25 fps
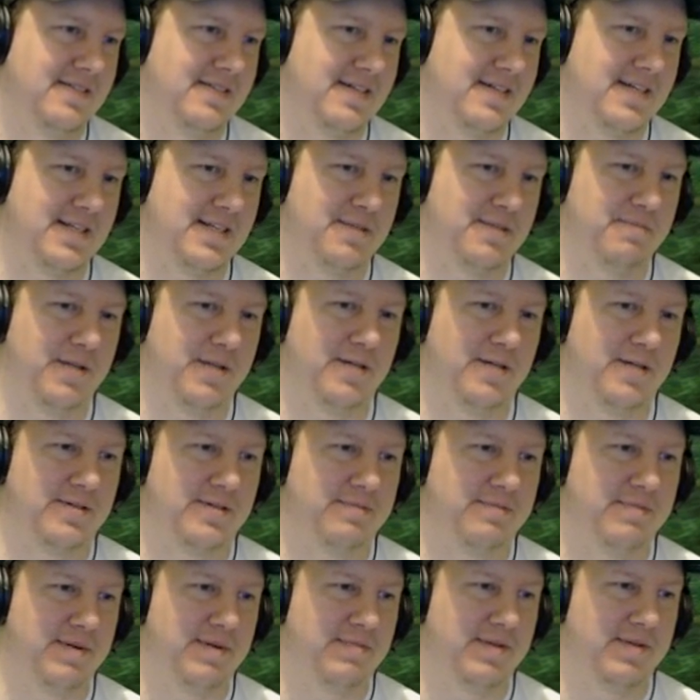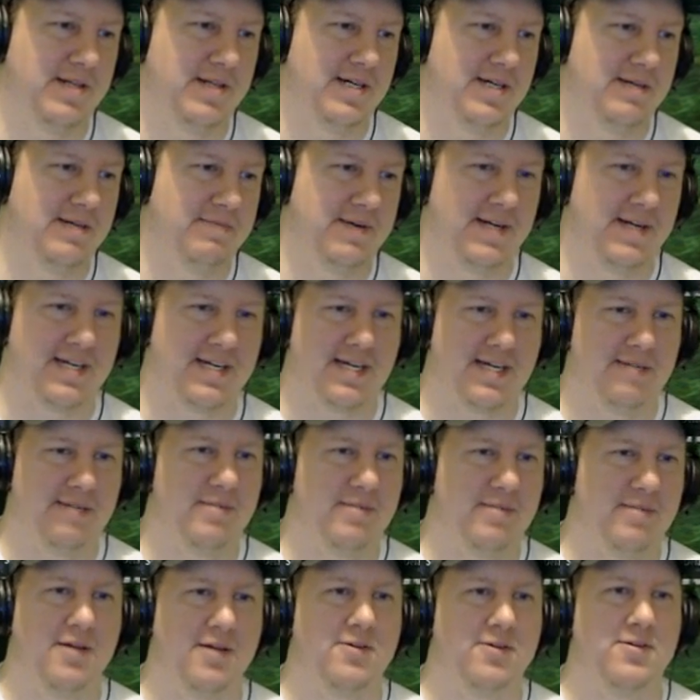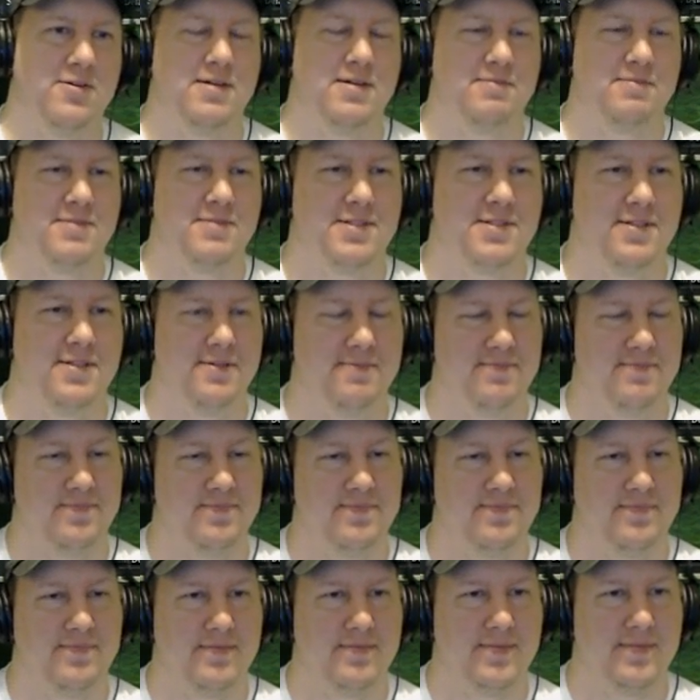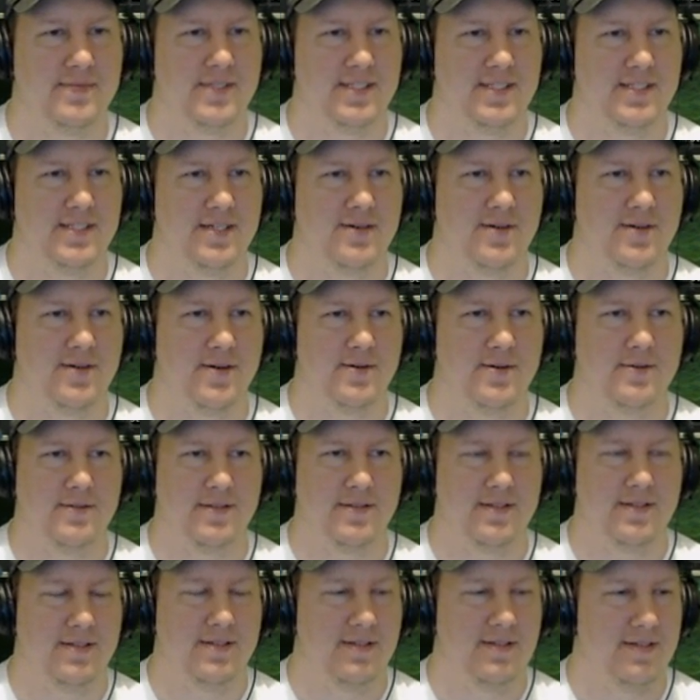We got to blow some people up, and I got blown up, so that's how it goes.